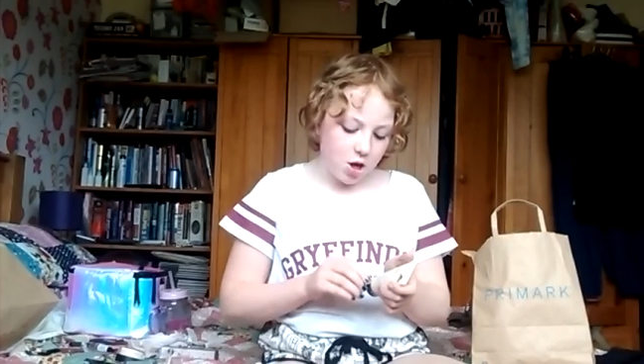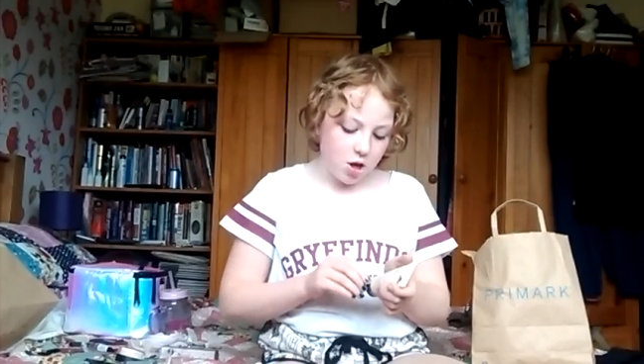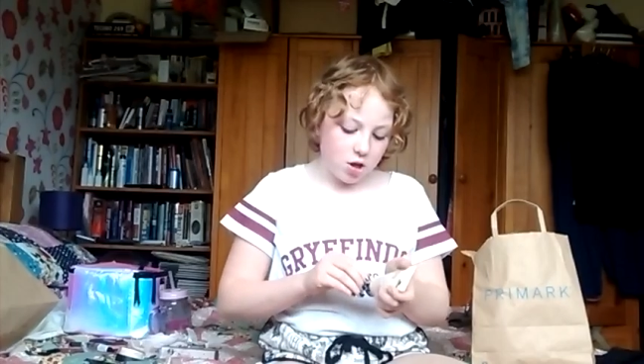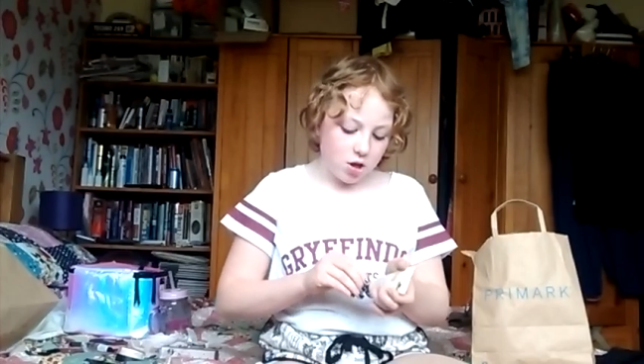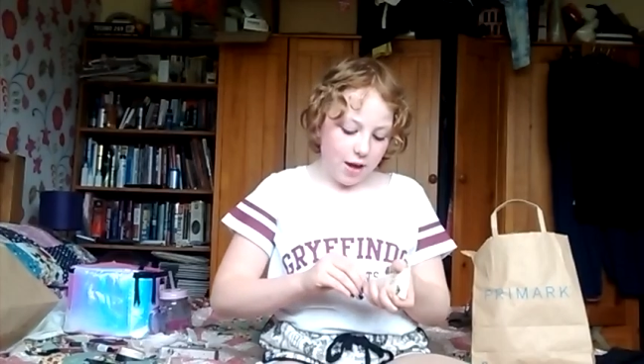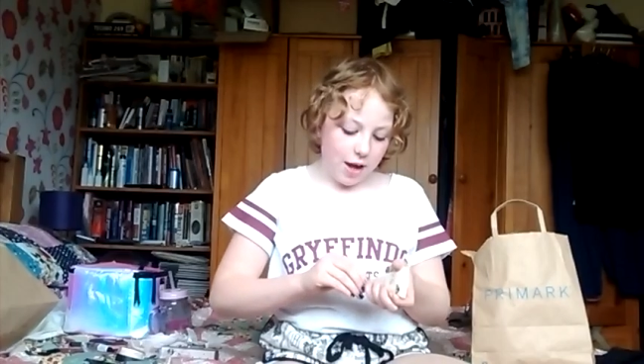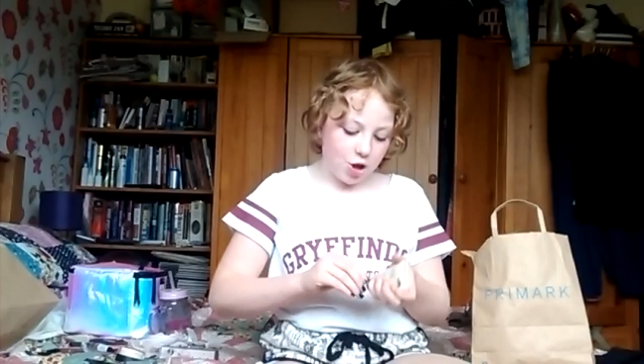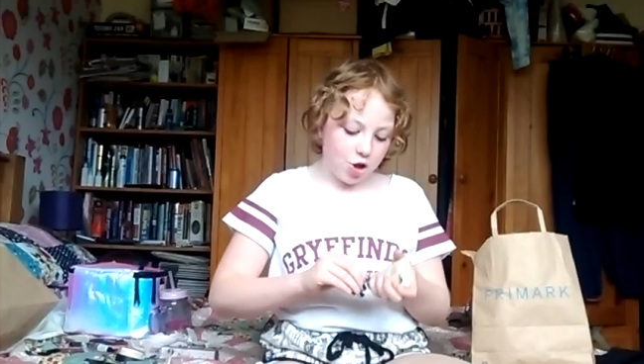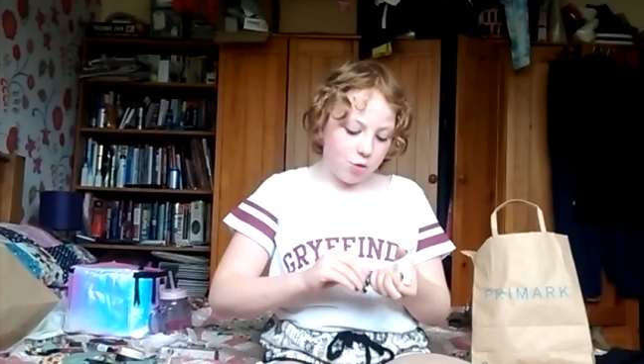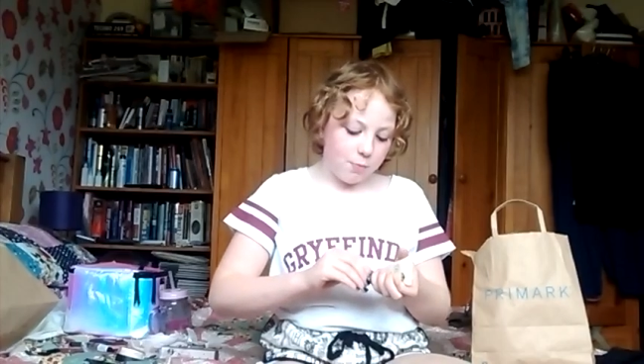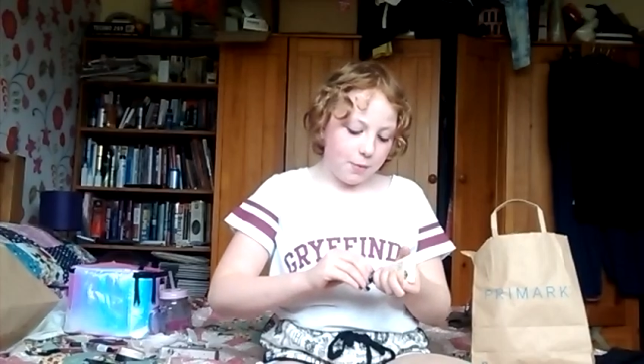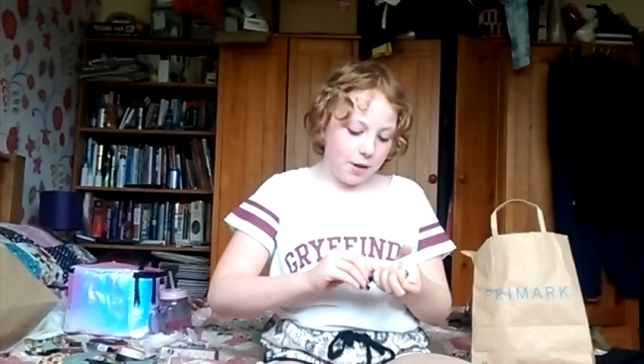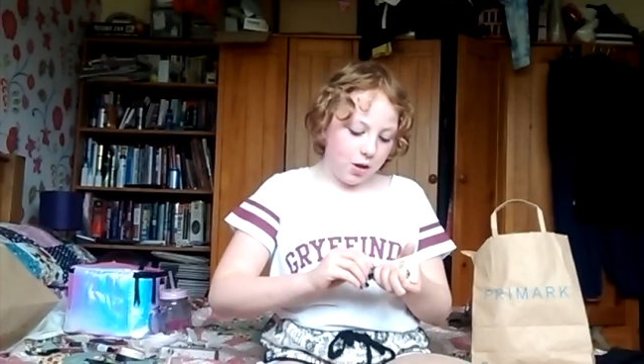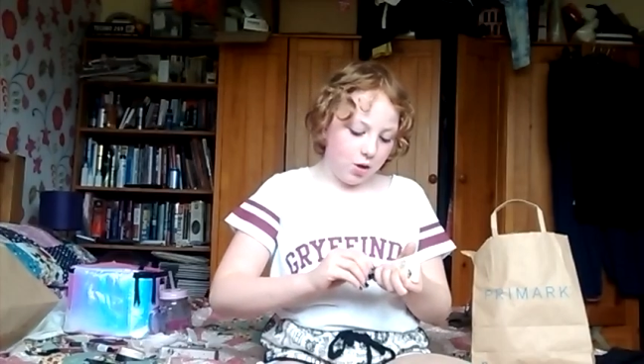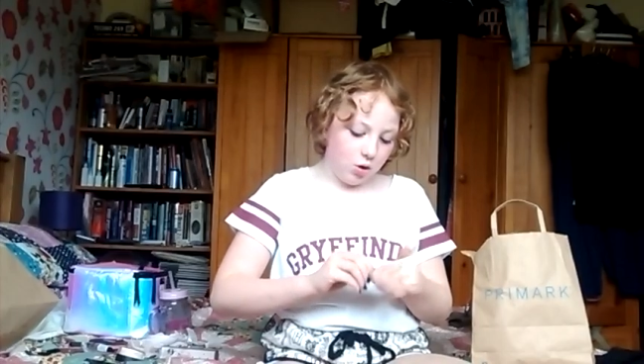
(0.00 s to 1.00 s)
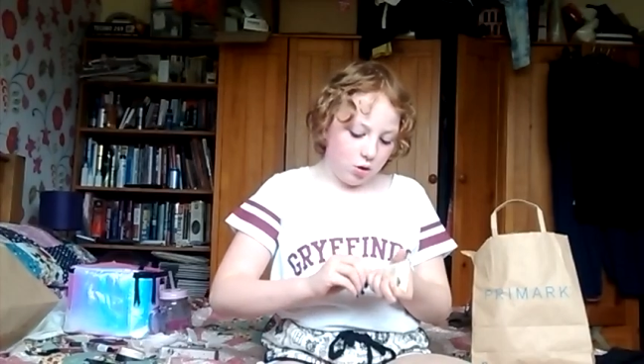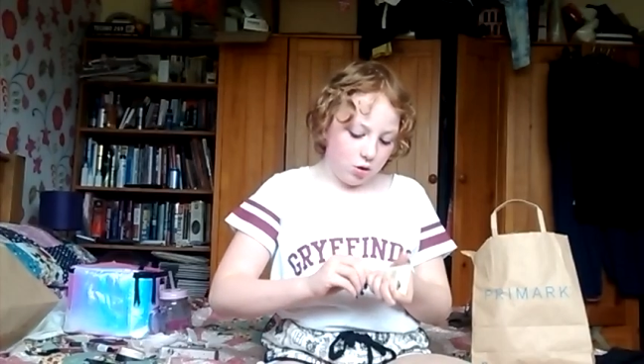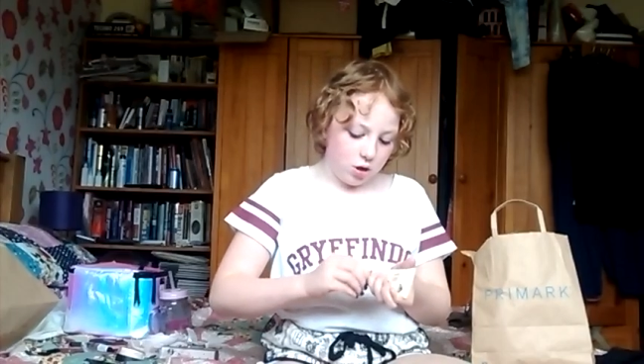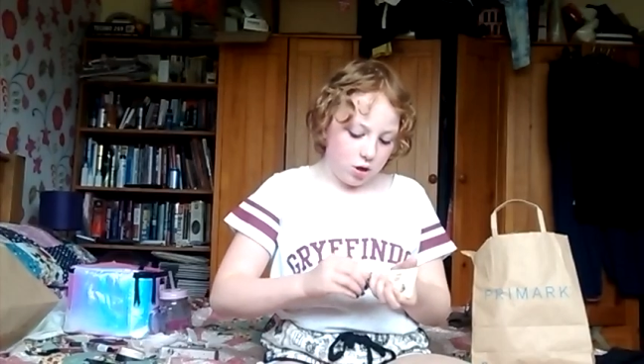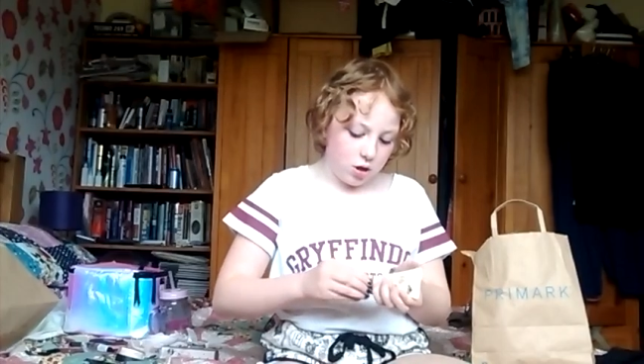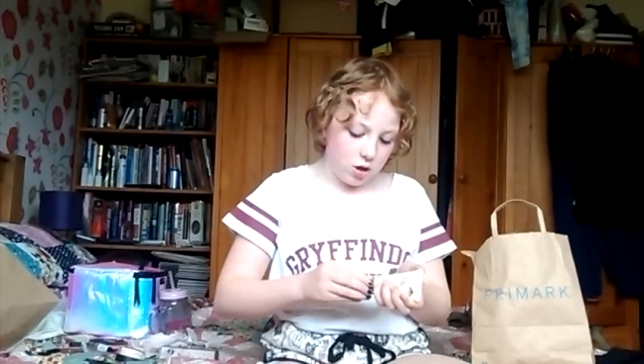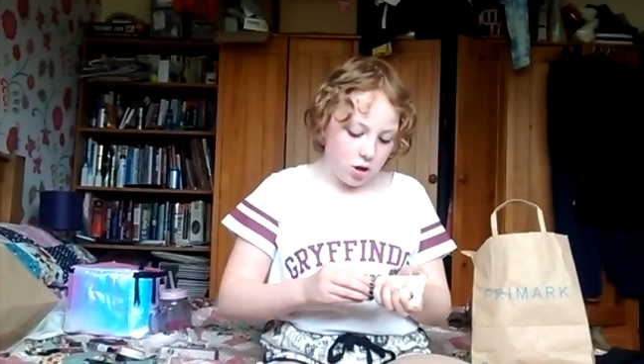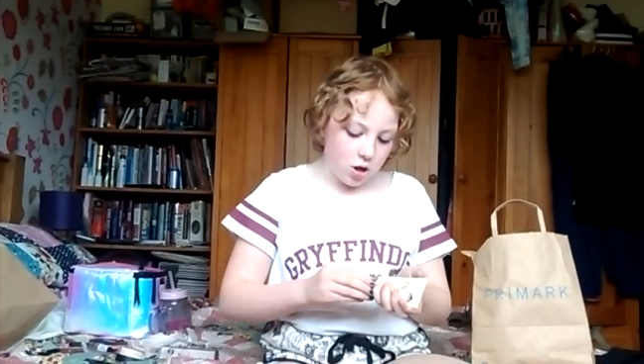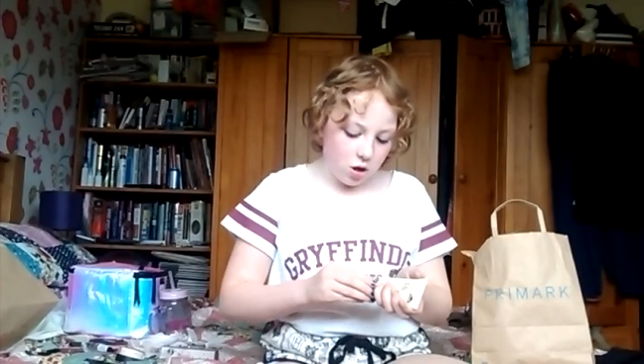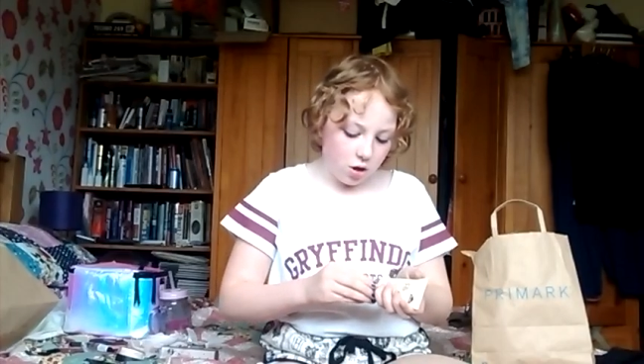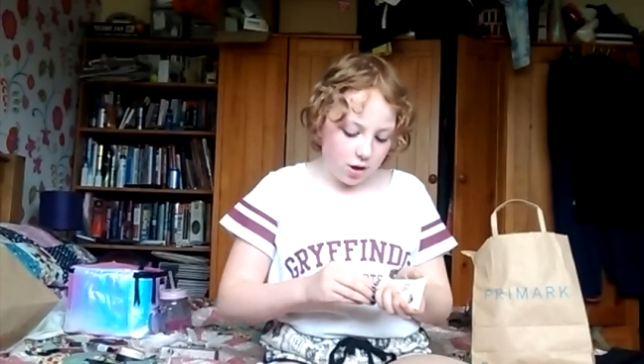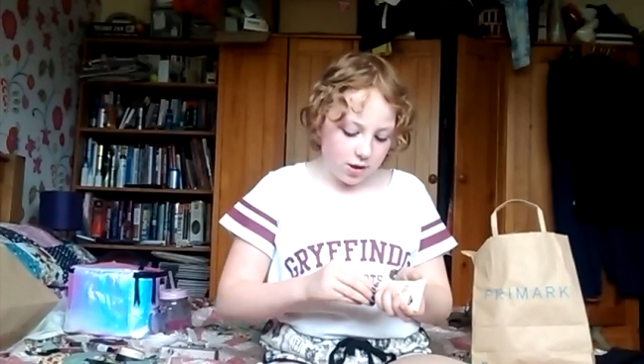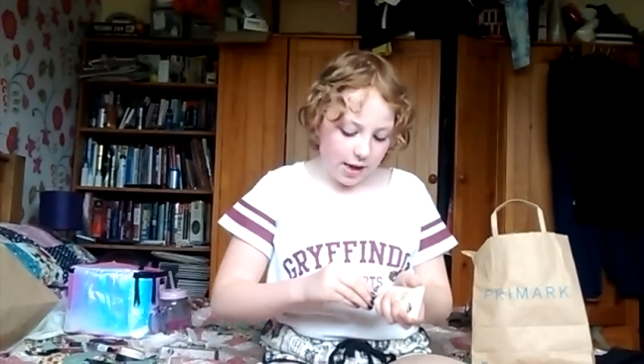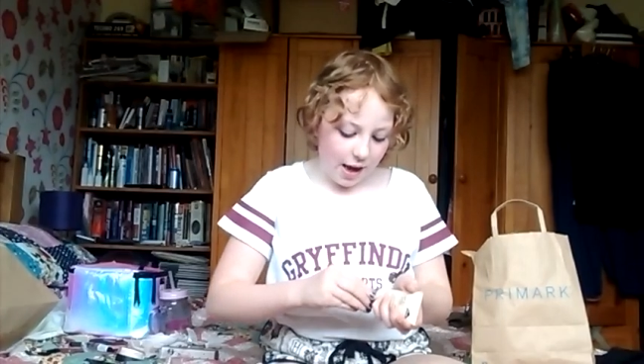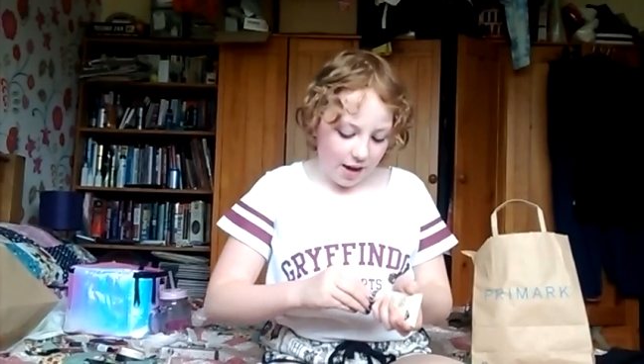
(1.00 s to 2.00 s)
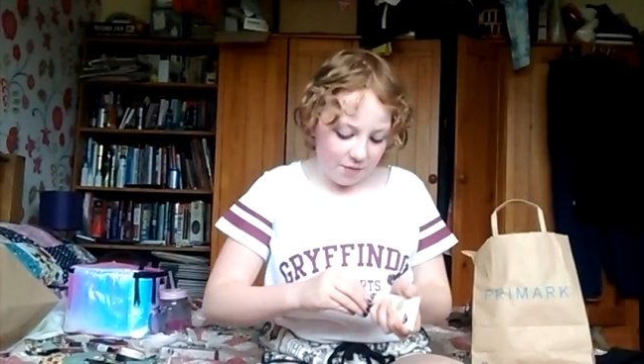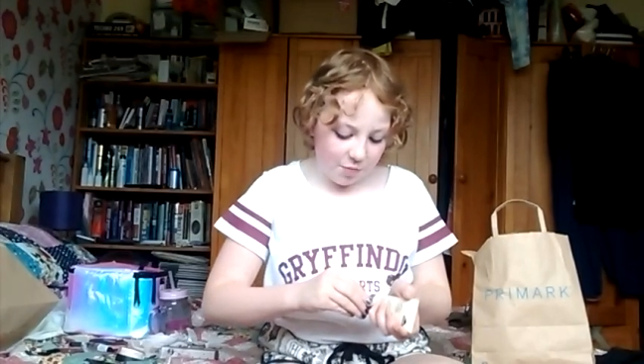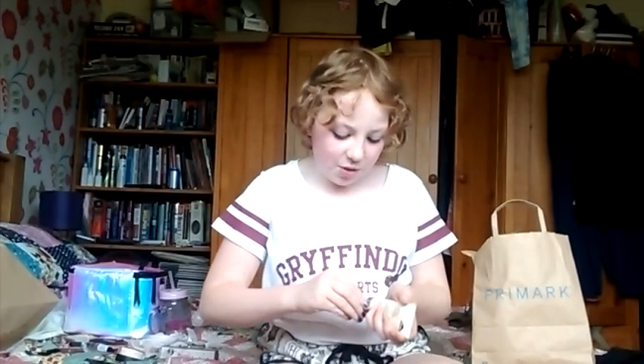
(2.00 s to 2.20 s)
So that should be good, because I have